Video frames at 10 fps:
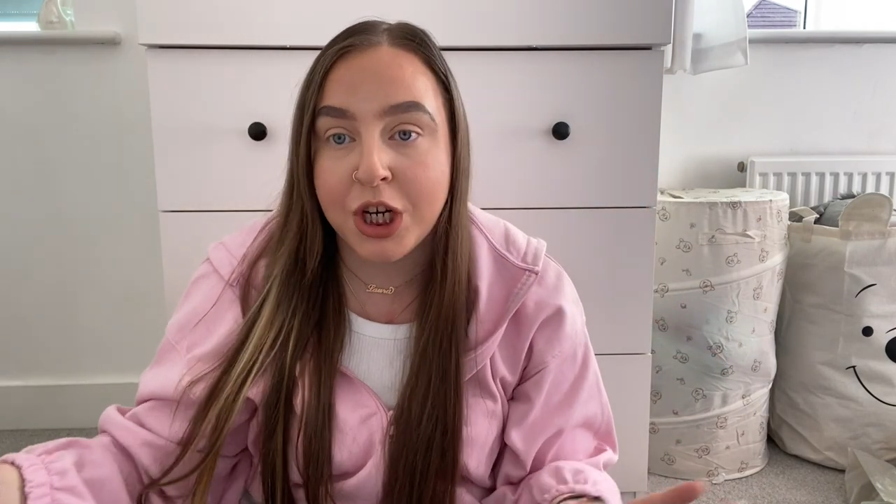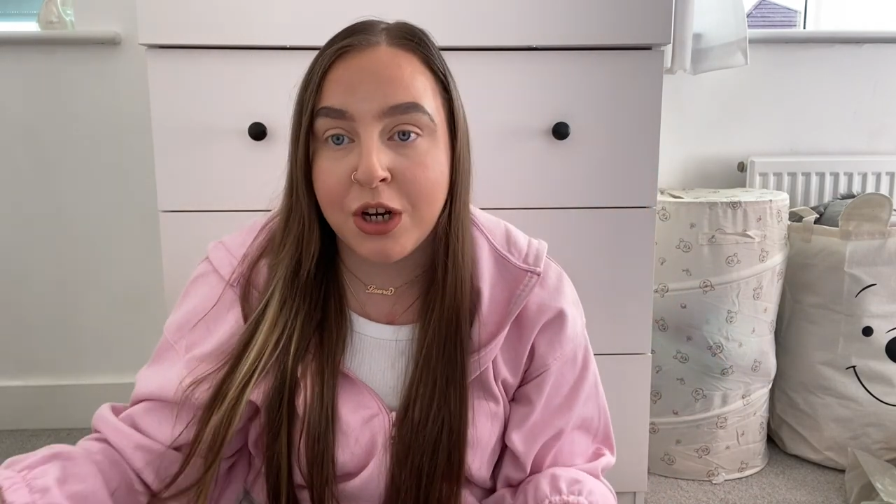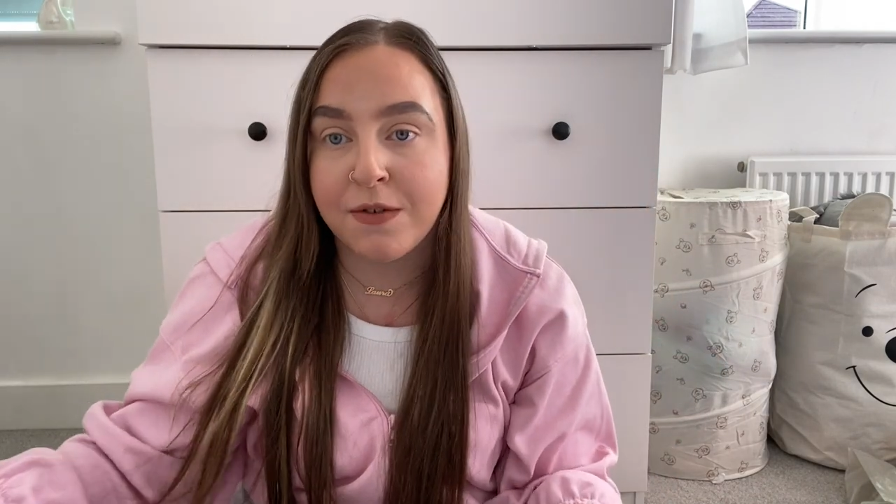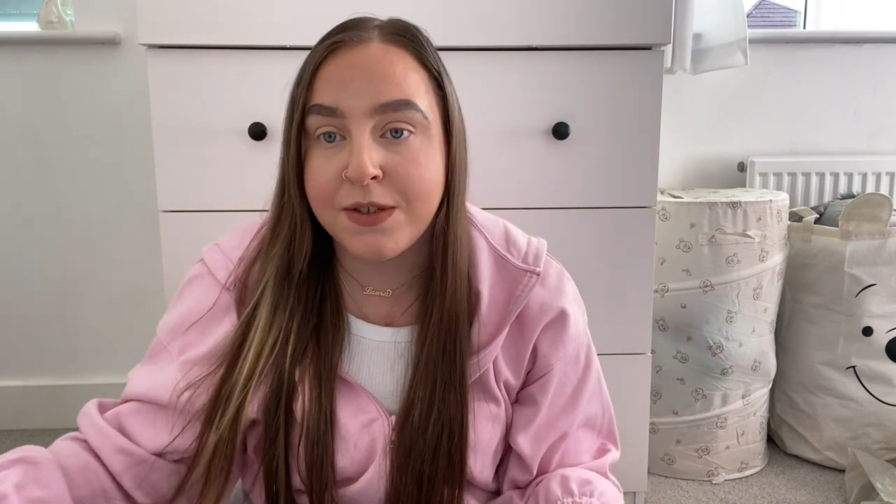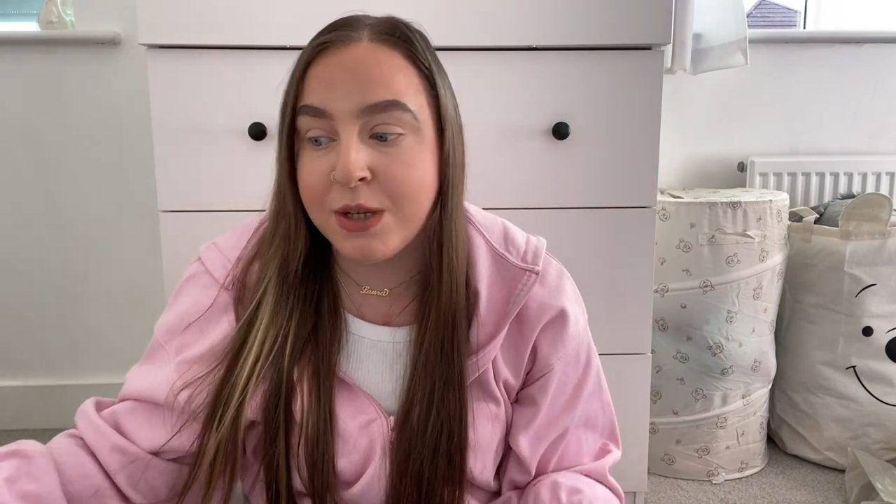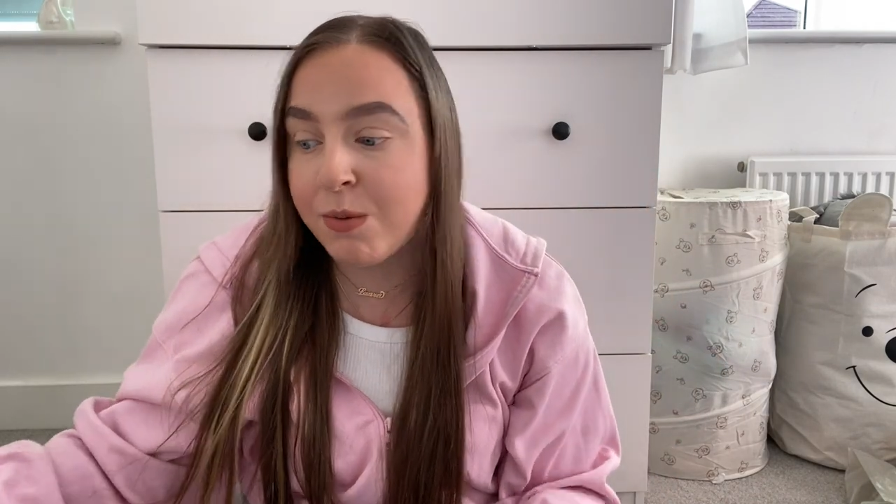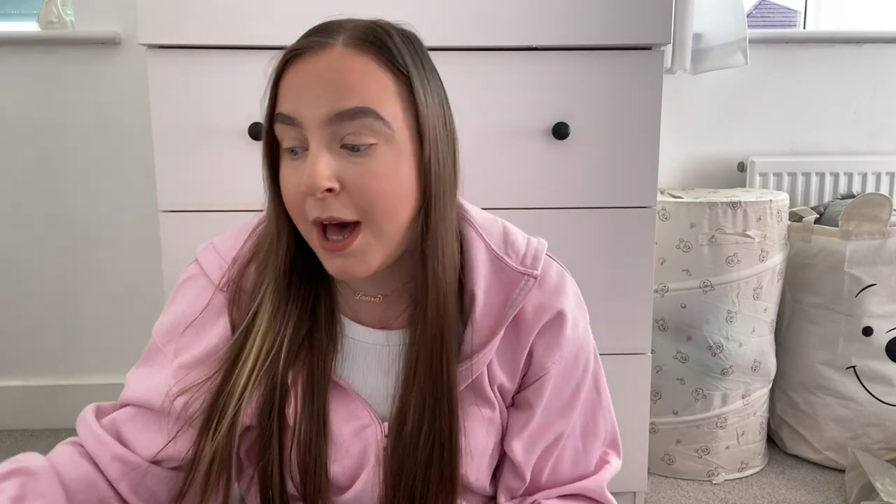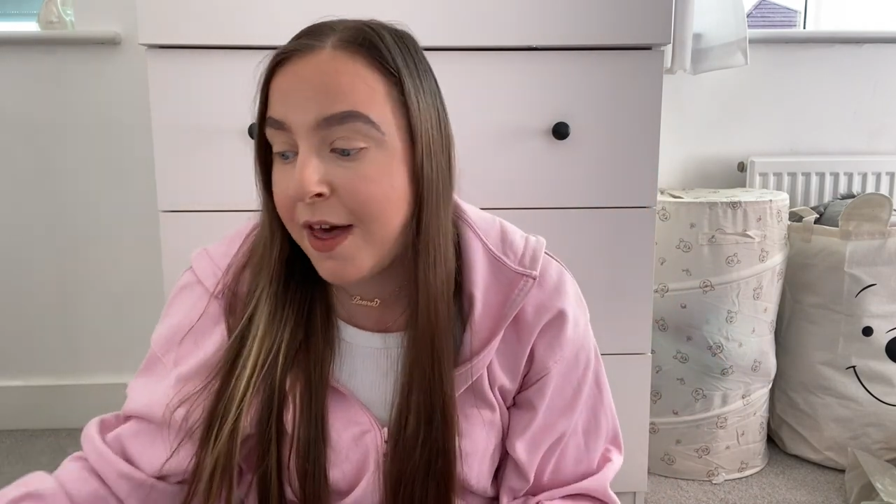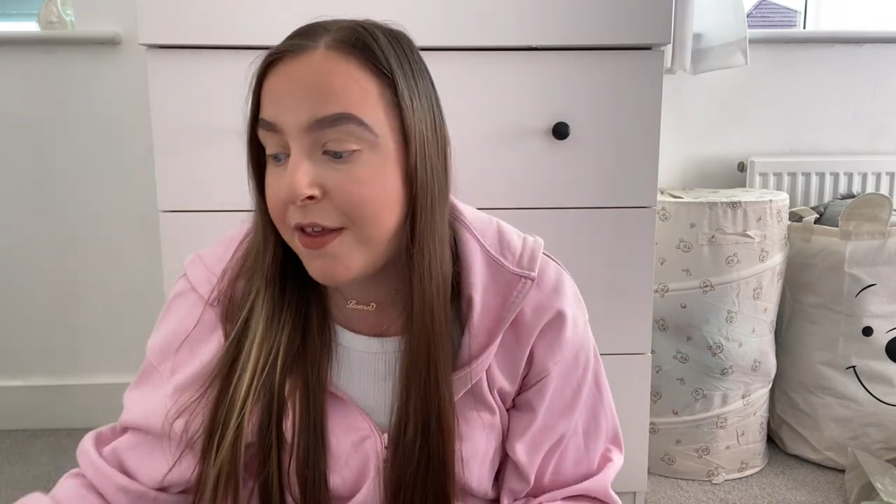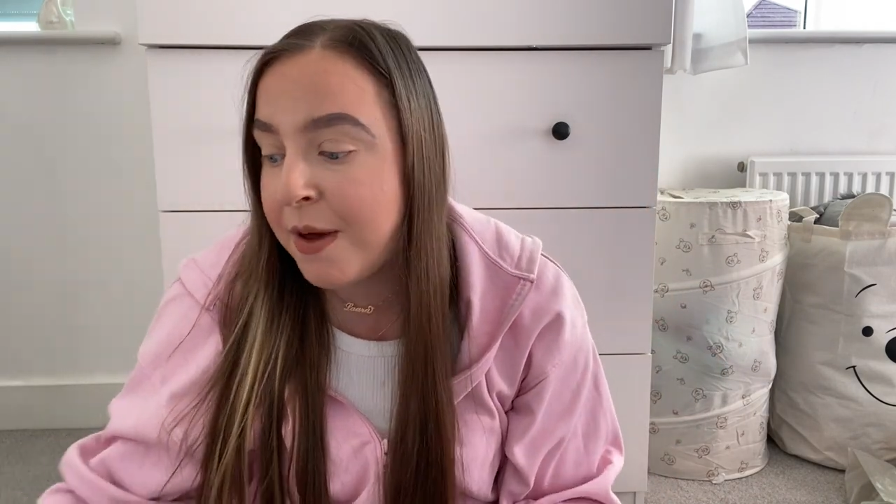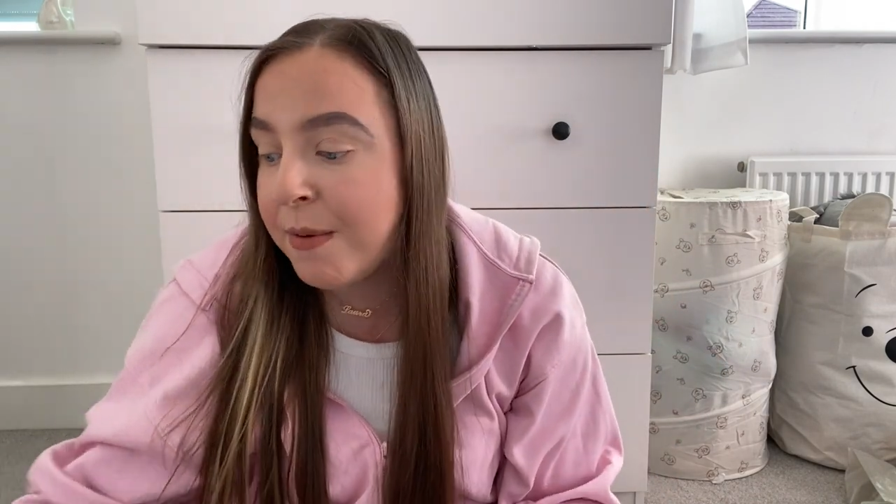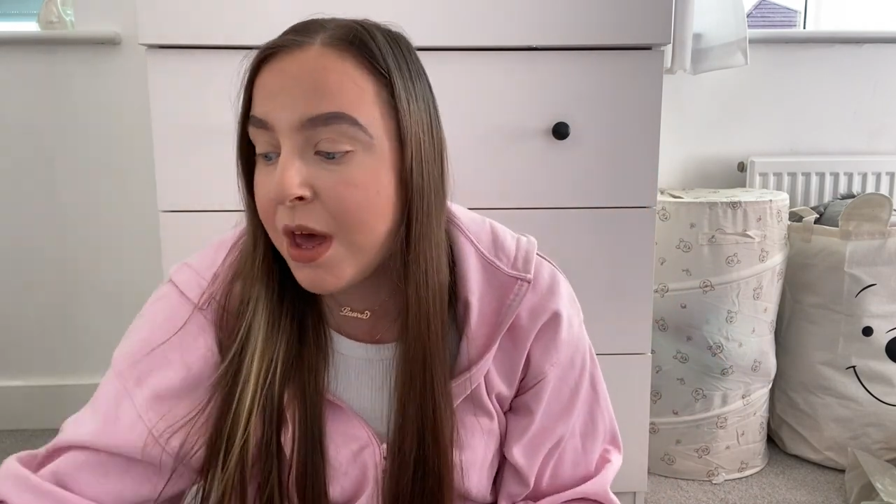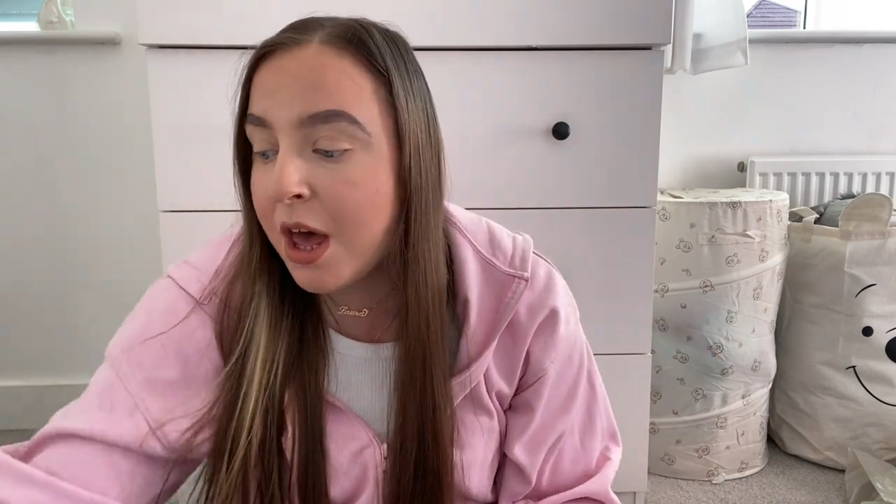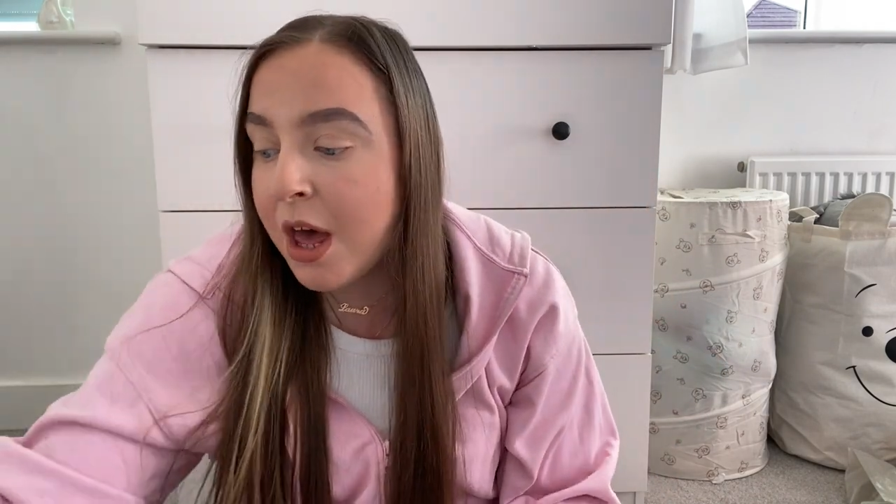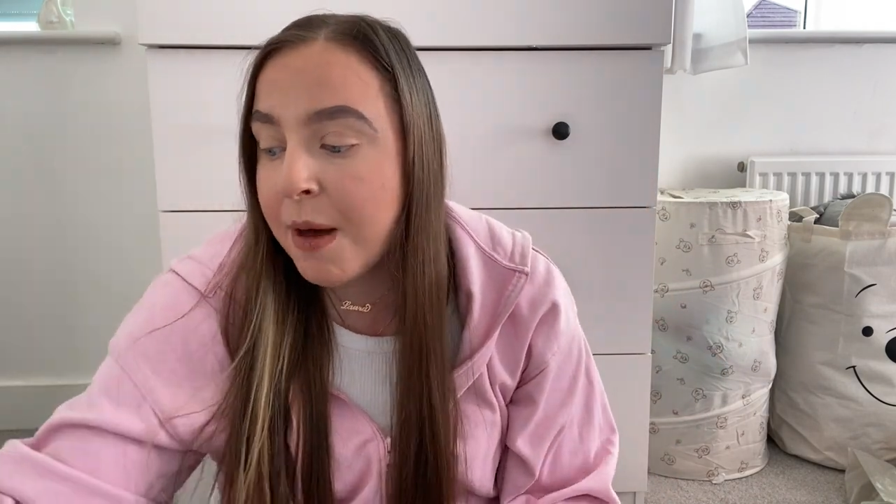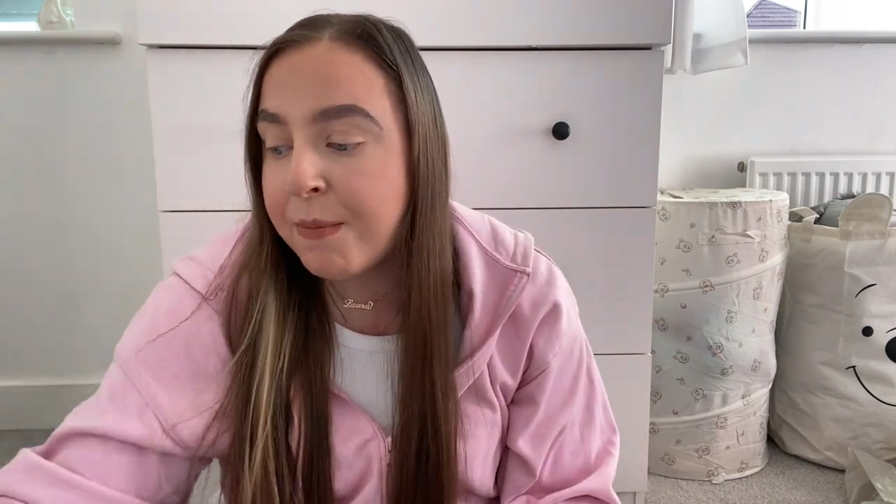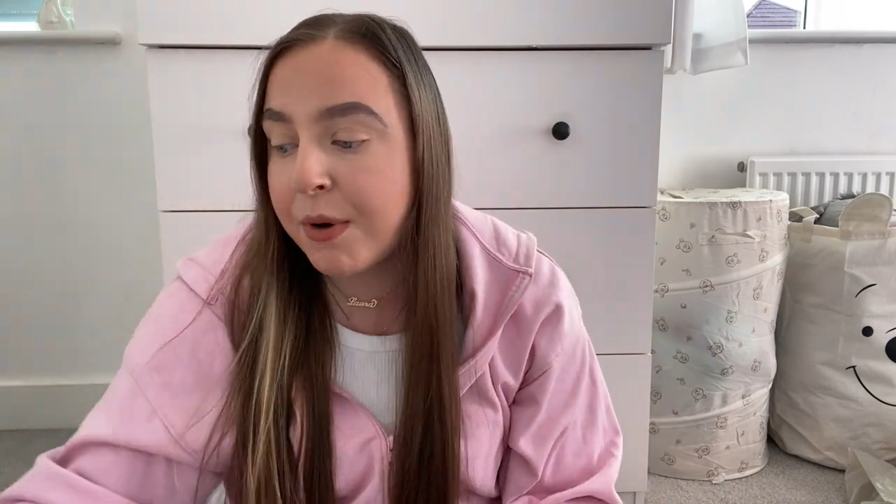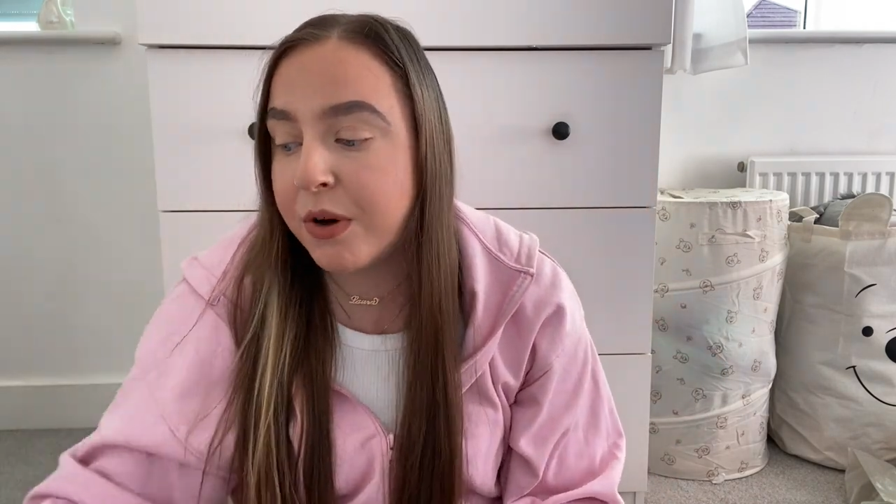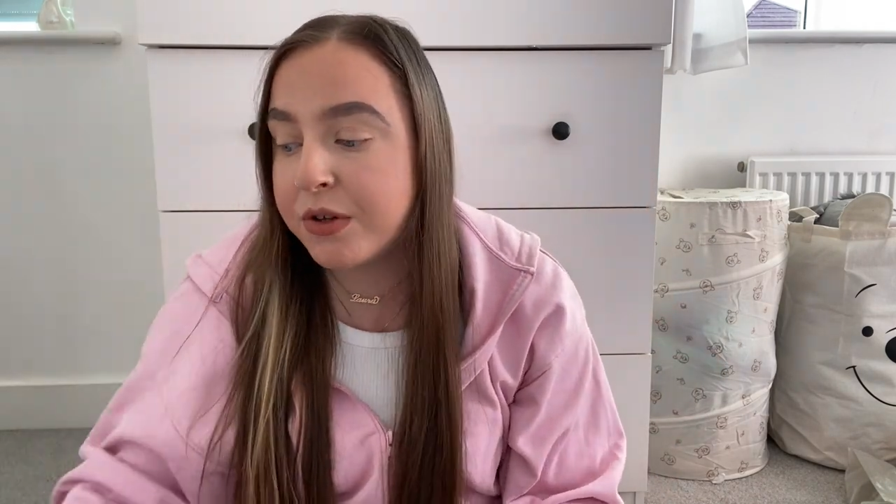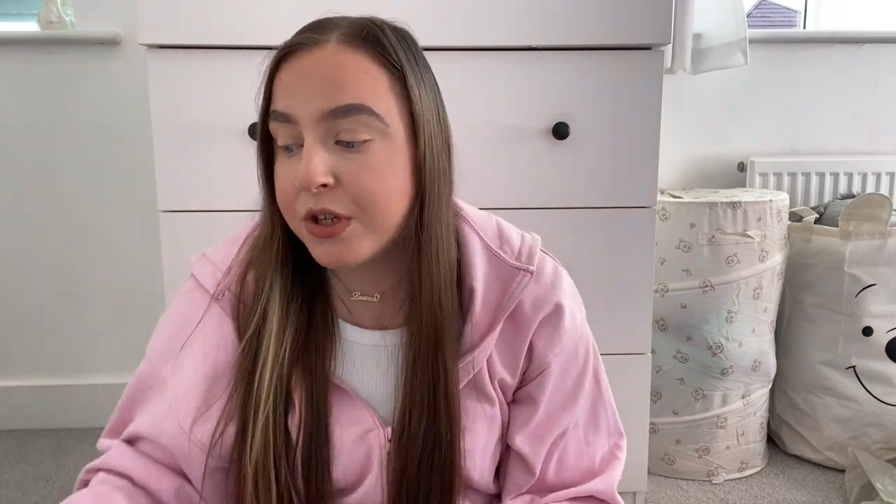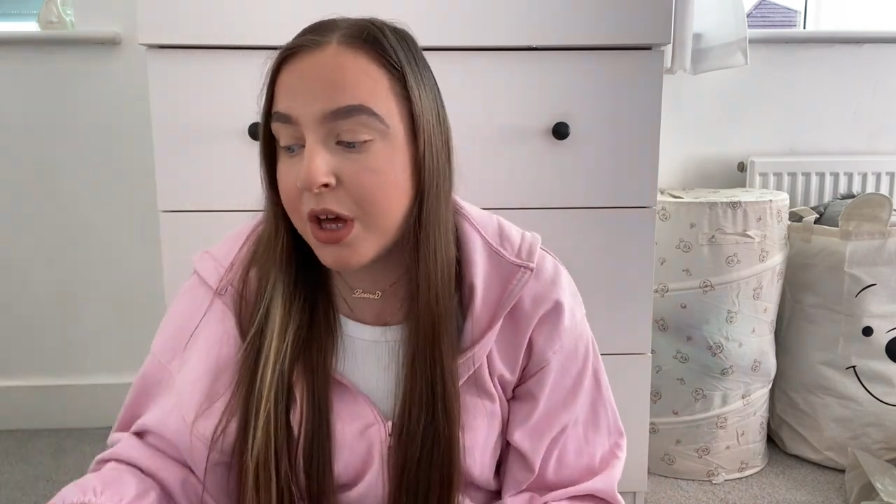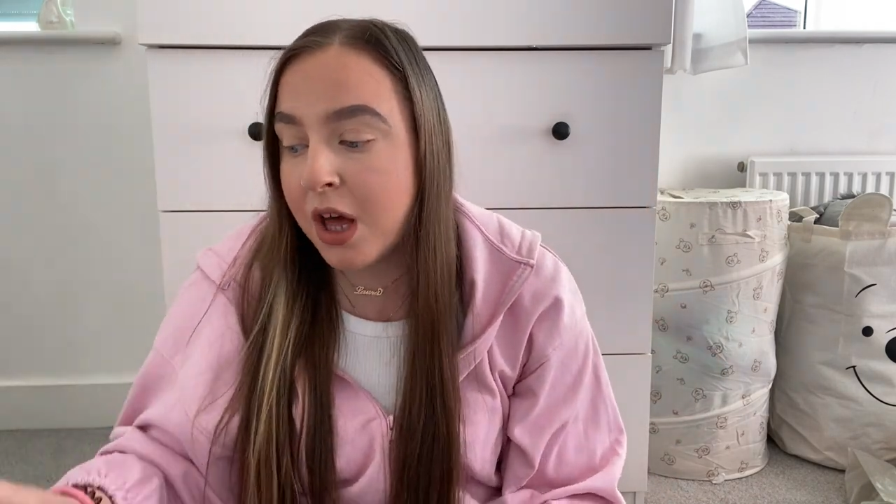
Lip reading: can obviously wear them, but